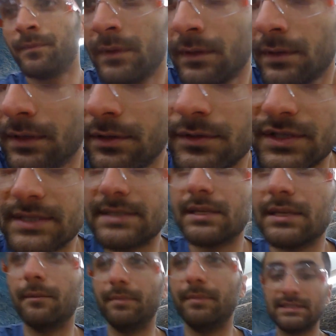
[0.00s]
Here's just
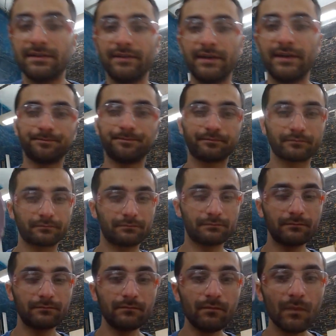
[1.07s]
a piece of it.
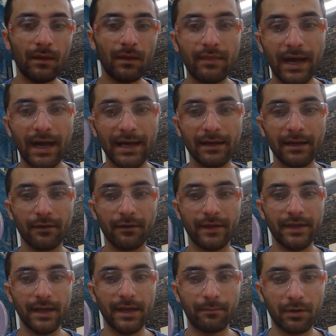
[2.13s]
The higher the
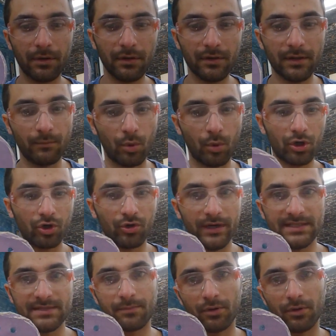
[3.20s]
number, the more
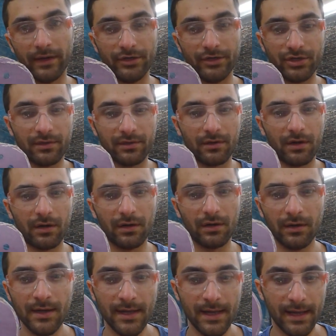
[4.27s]
grits per inch there are.
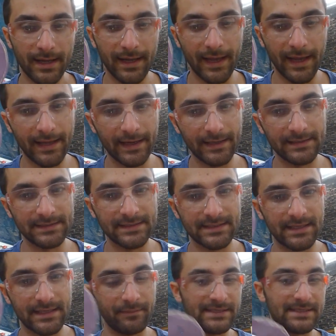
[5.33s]
And
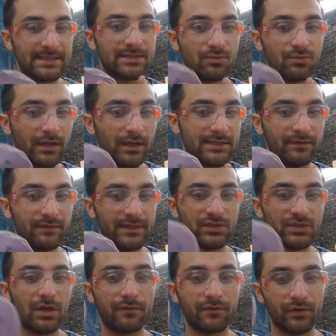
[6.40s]
that means it's relatively
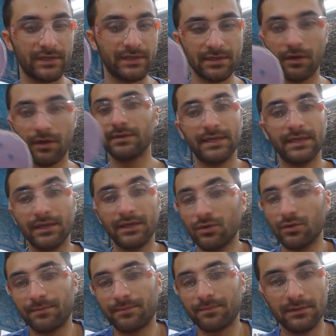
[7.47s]
softer. It's all, it goes
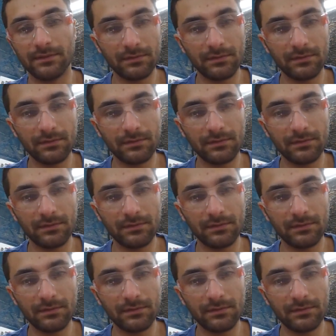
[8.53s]
up to